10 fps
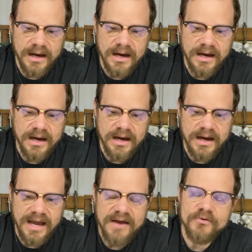I
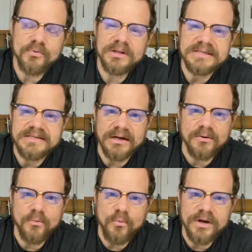haven't really
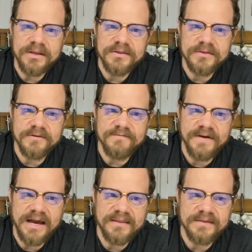dealt with the
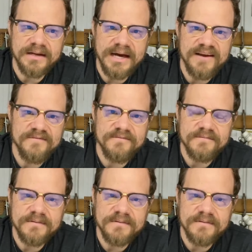fact that I have